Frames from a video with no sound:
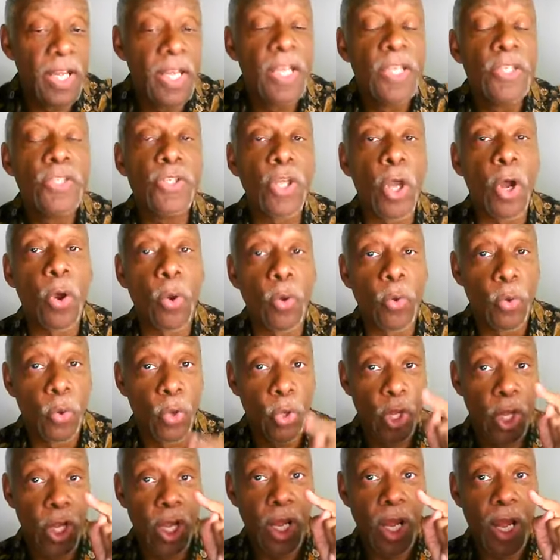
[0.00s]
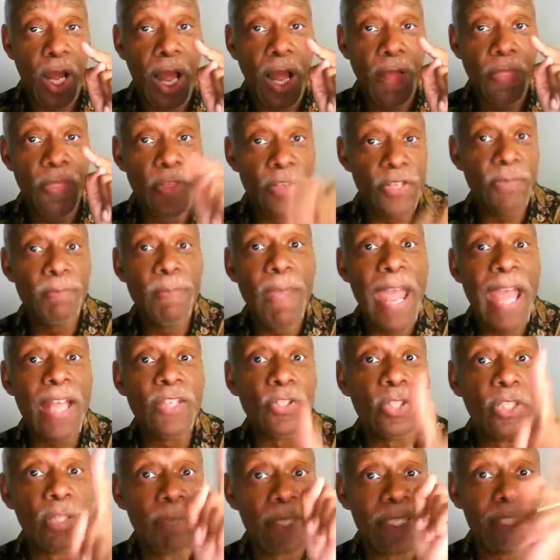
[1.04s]
So this man's
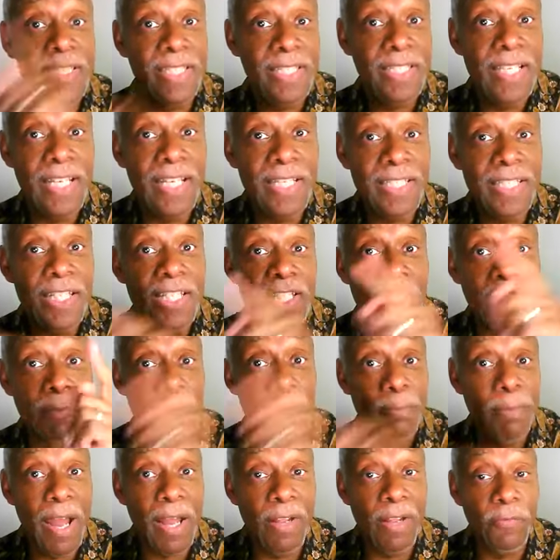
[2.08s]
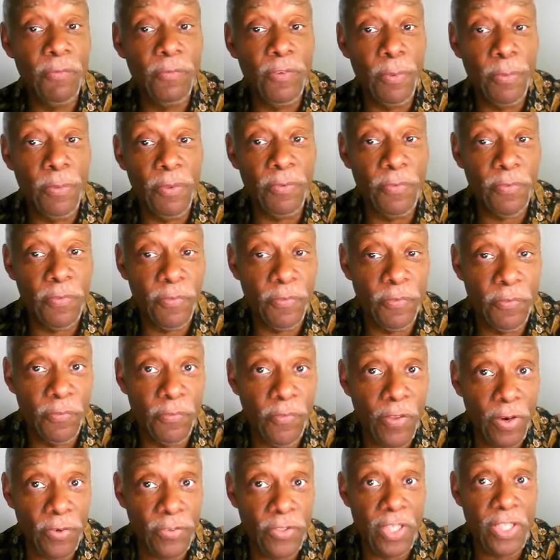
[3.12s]
going to be sent. He's going to be brought from the
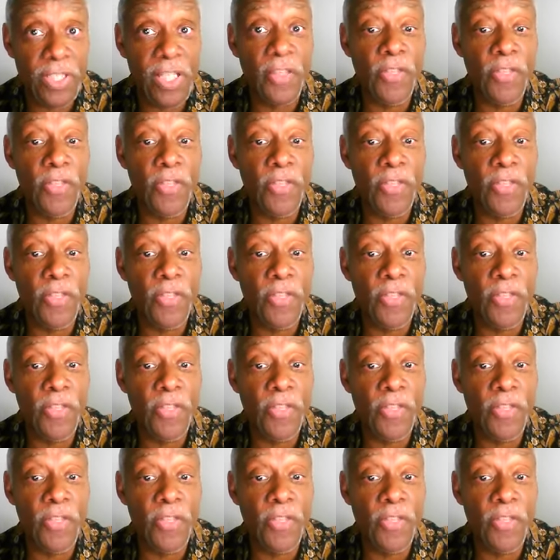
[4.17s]
Pharisees.